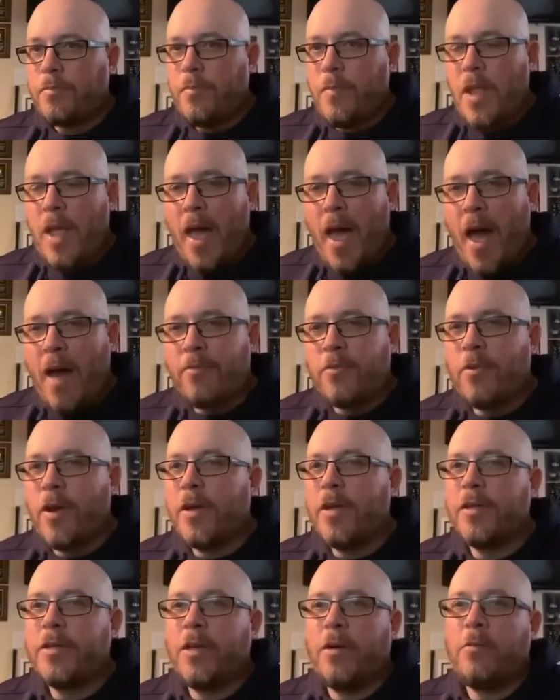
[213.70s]
After I
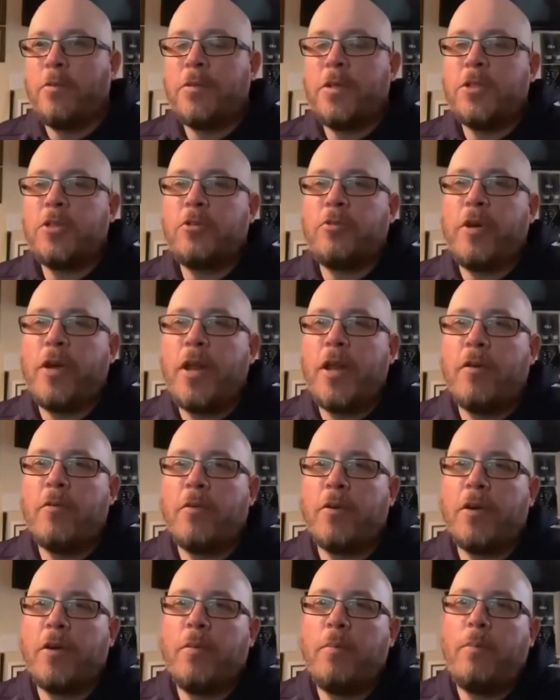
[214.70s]
get done with the training, we're
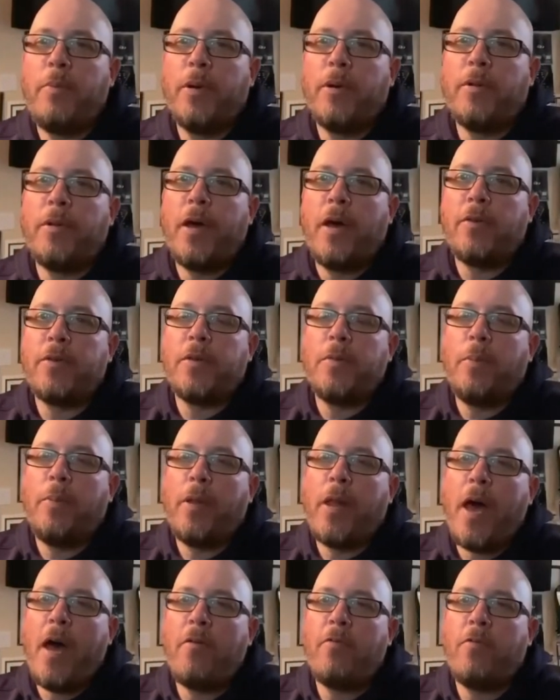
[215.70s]
going to build out the
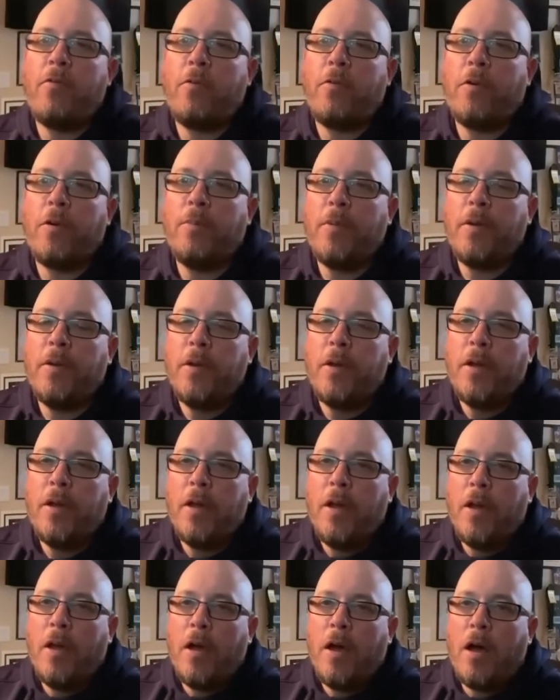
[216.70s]
platform.
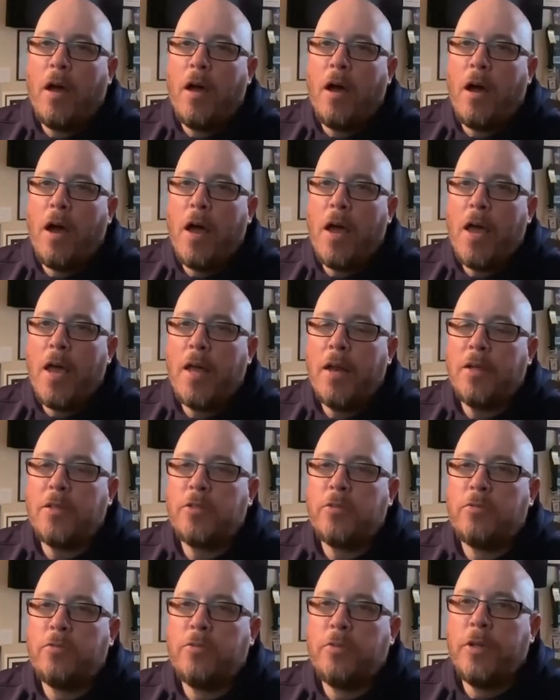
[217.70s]
And
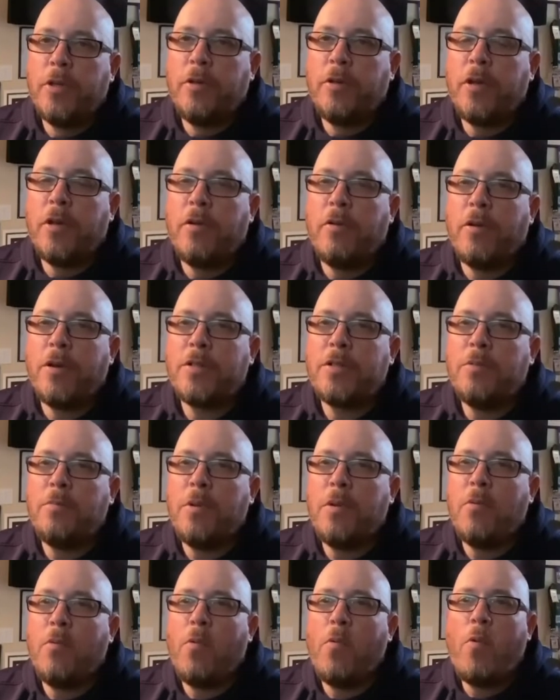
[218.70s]
it's really going to
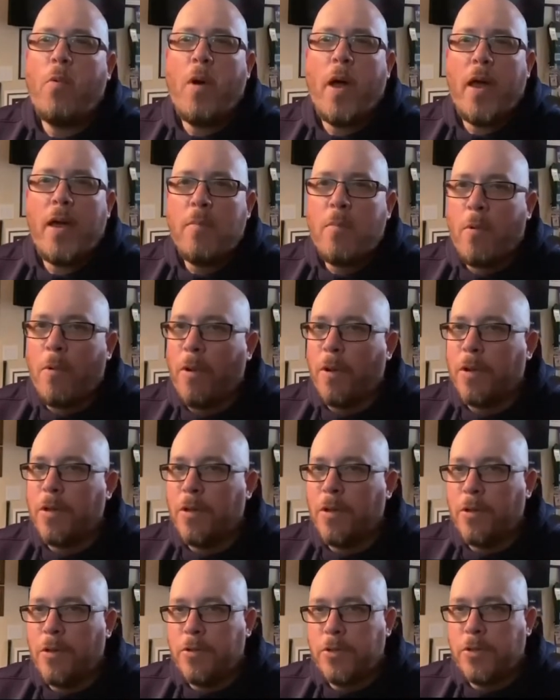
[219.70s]
be way more
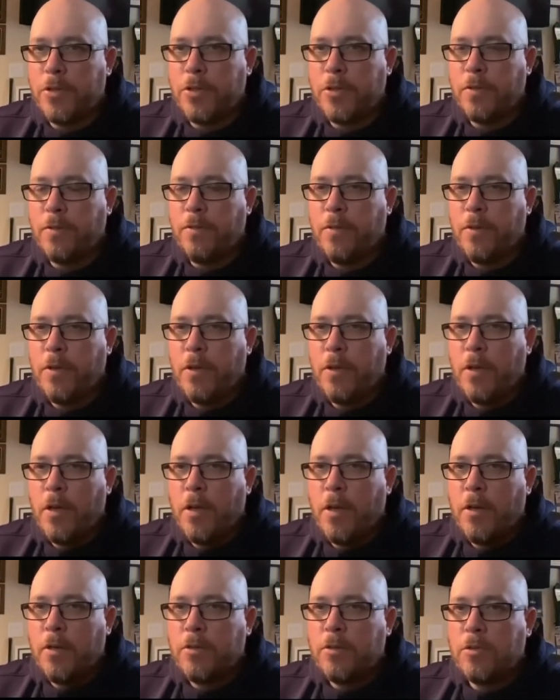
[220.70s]
conducive
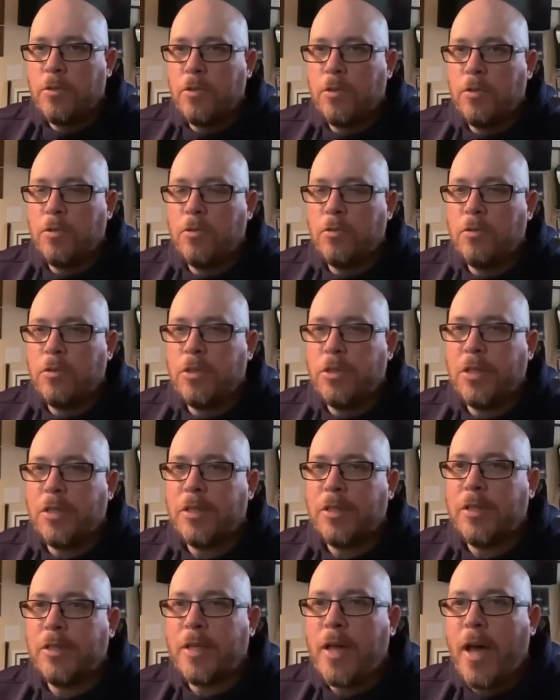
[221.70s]
to
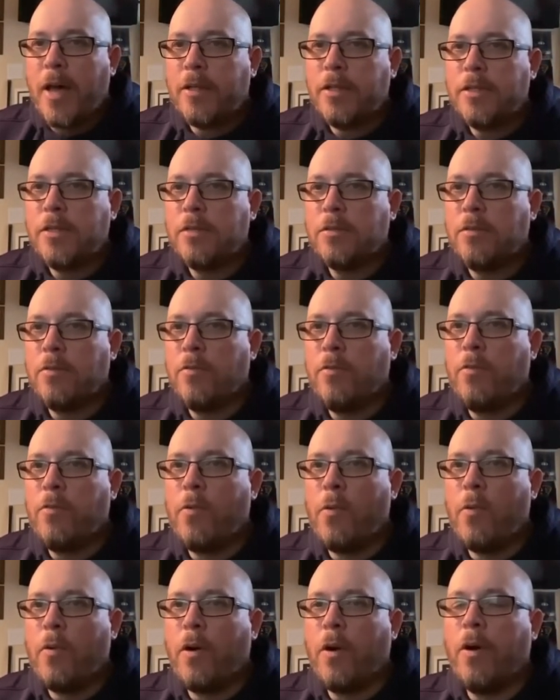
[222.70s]
success
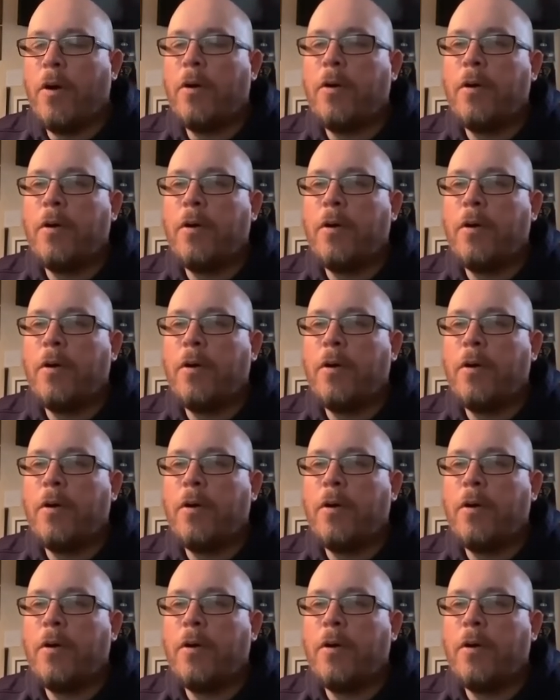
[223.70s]
for